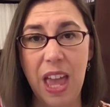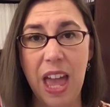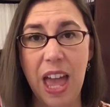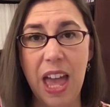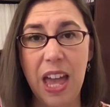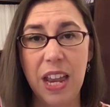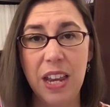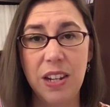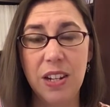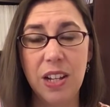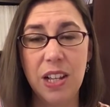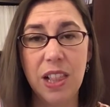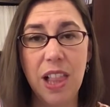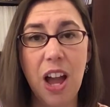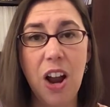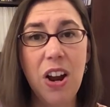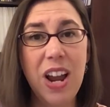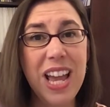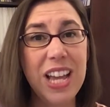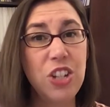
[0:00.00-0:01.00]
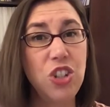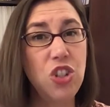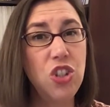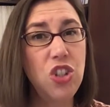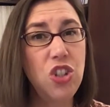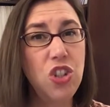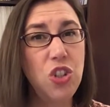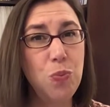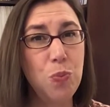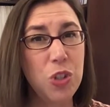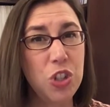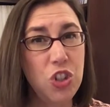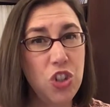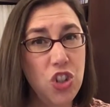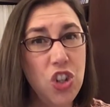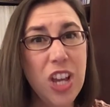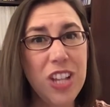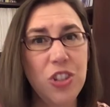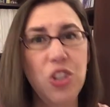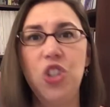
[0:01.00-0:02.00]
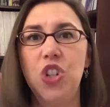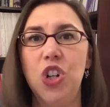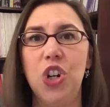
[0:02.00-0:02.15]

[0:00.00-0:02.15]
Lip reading: and Clara was just